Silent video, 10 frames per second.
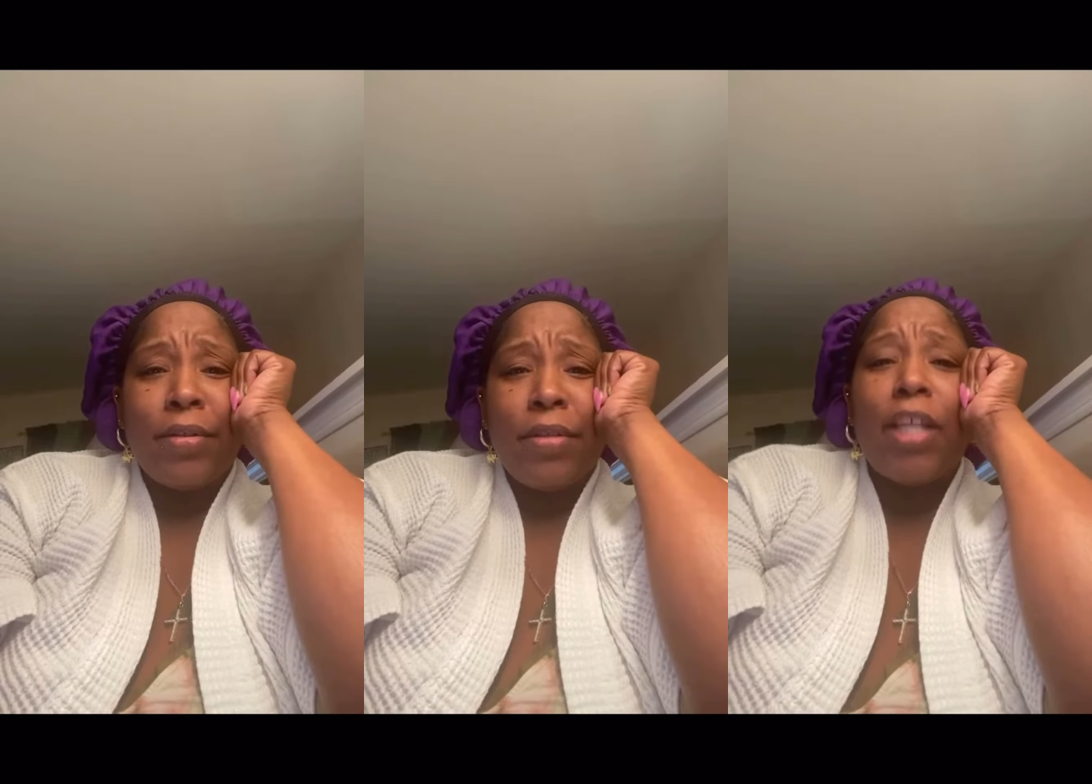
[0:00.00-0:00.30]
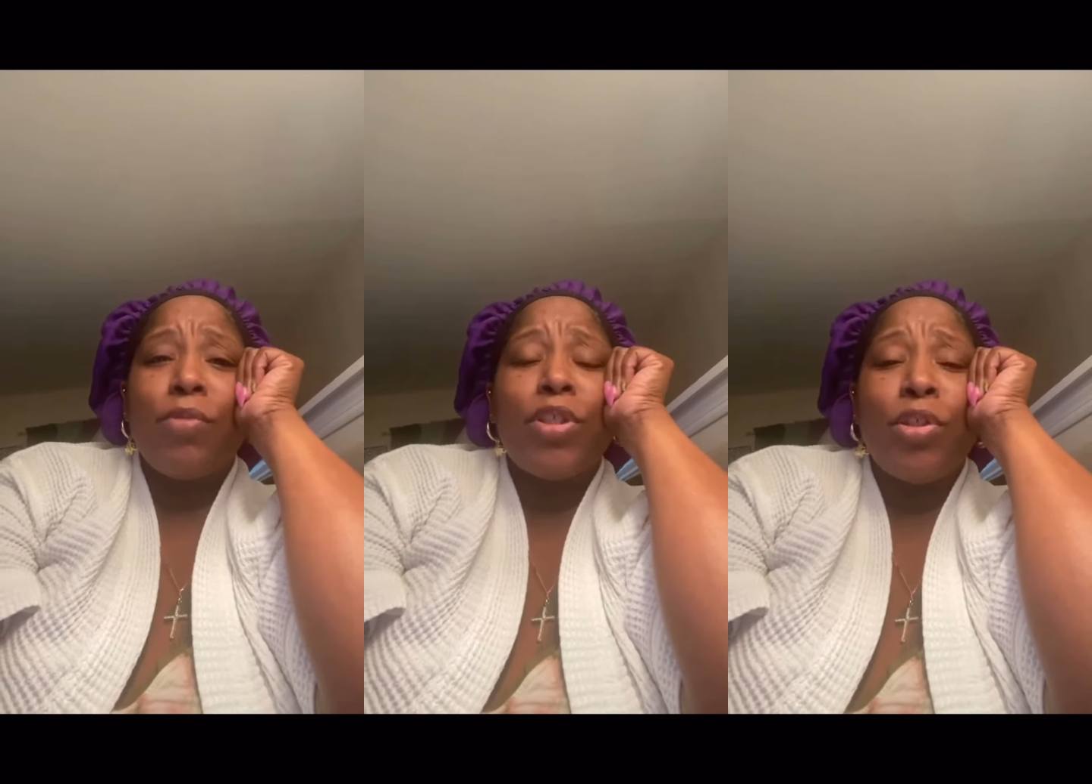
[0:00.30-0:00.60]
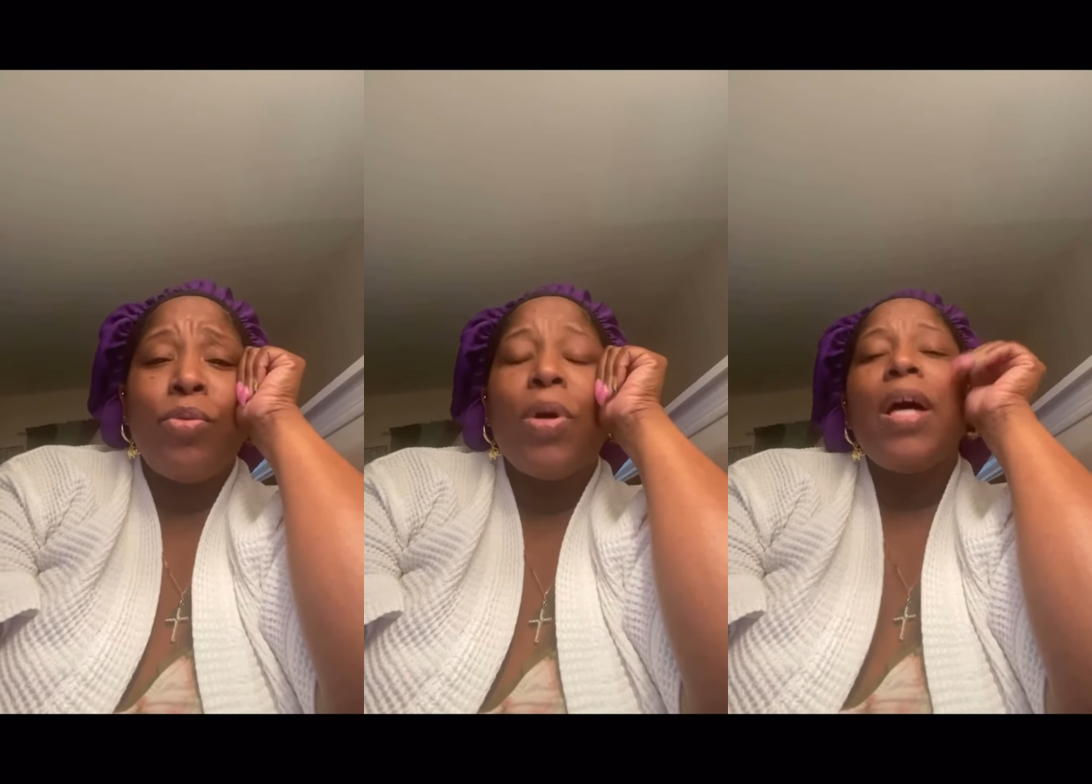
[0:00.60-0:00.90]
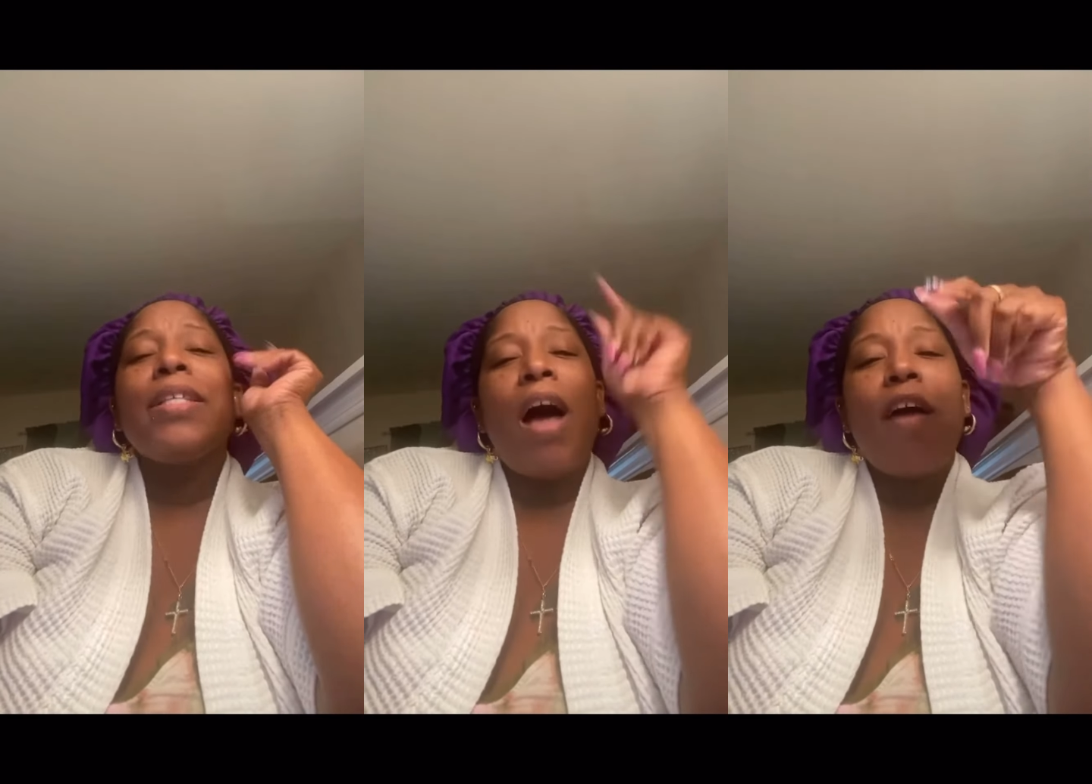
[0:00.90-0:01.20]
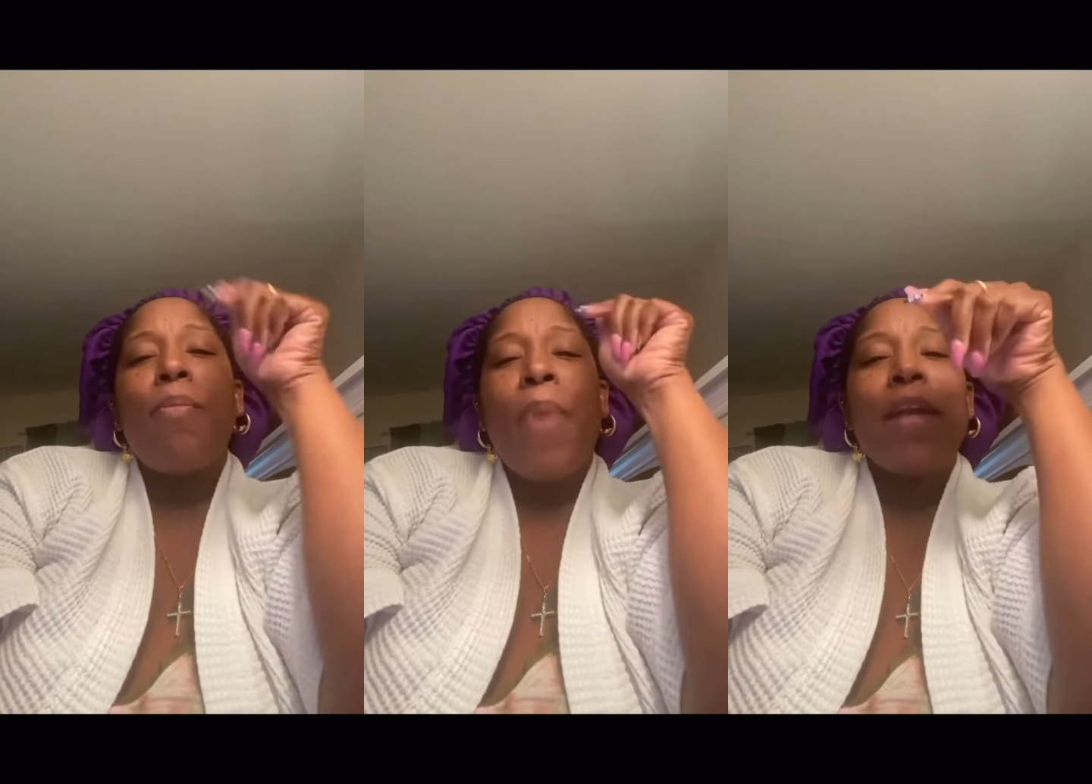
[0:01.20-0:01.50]
That's what you do.
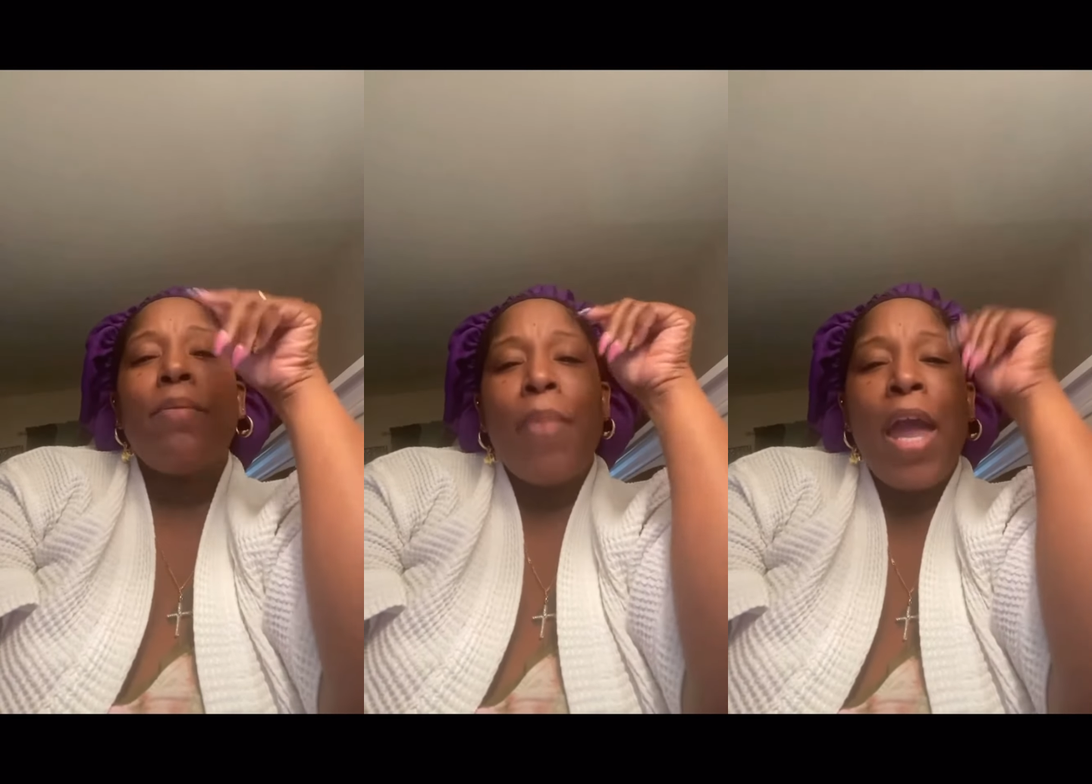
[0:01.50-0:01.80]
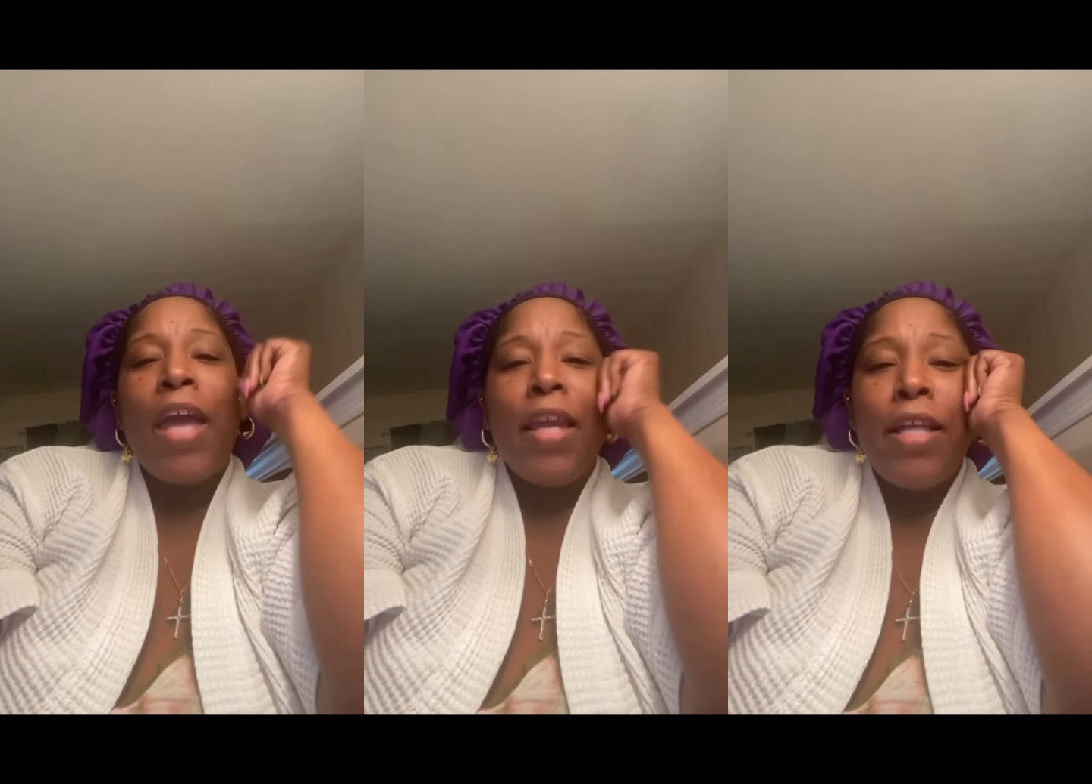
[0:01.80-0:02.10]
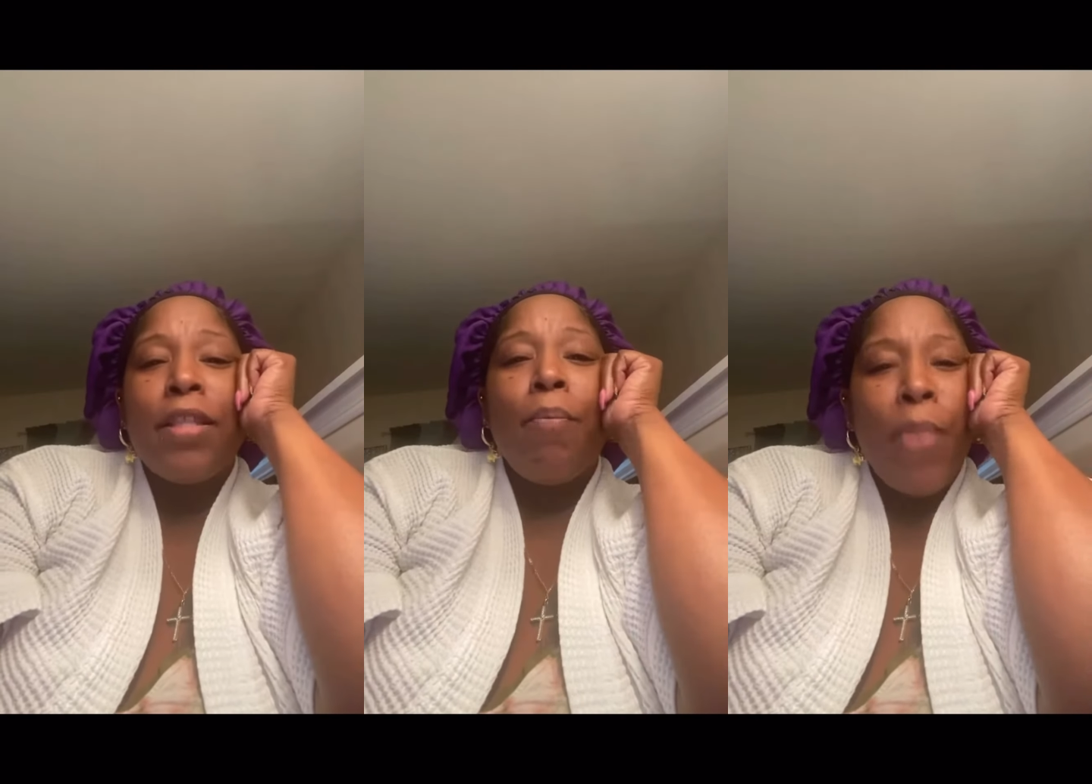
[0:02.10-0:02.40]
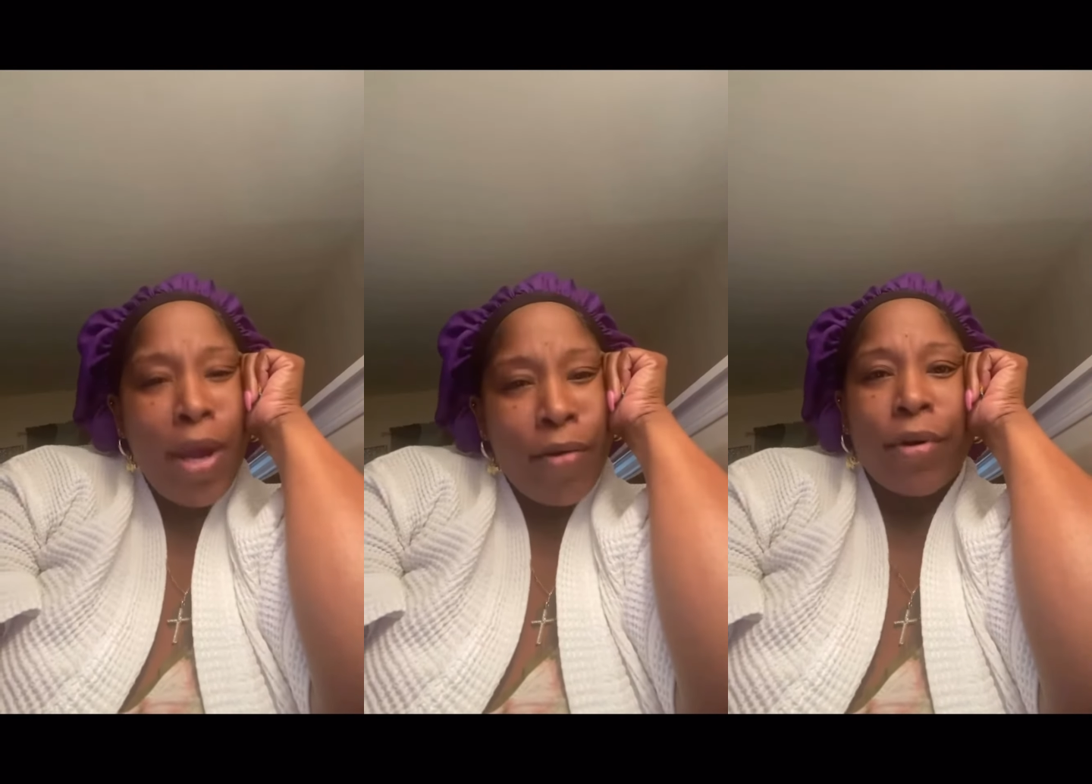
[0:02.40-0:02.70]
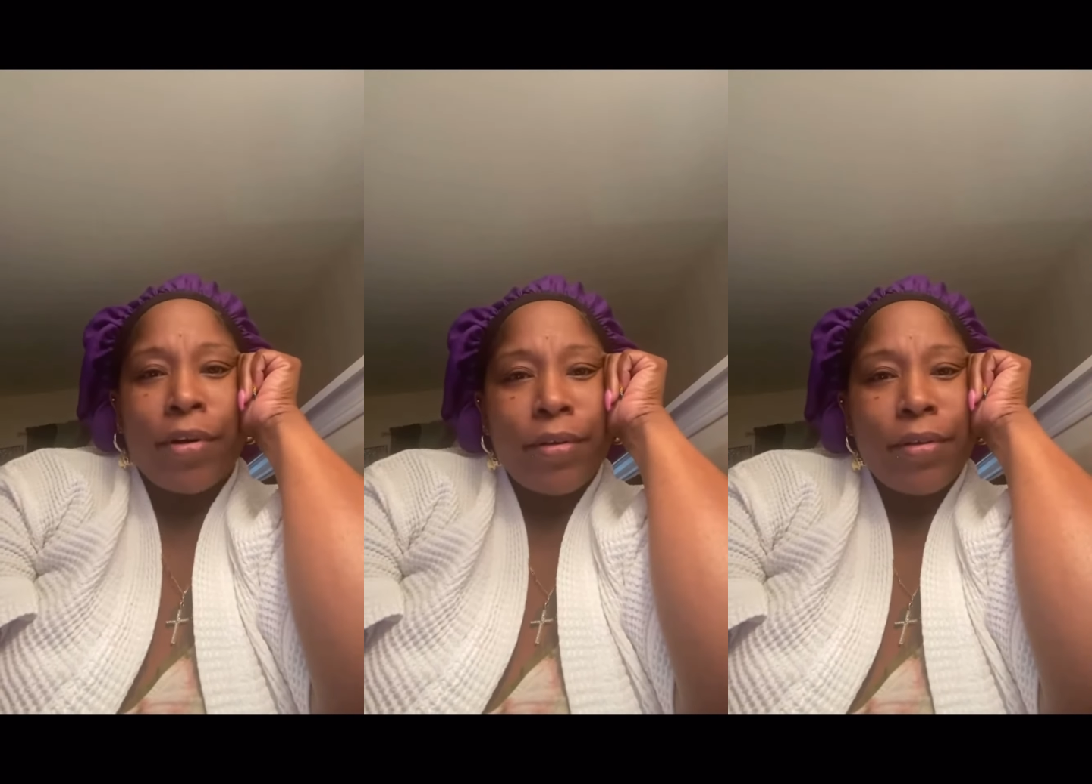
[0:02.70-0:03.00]
Talk about the man in the mirror.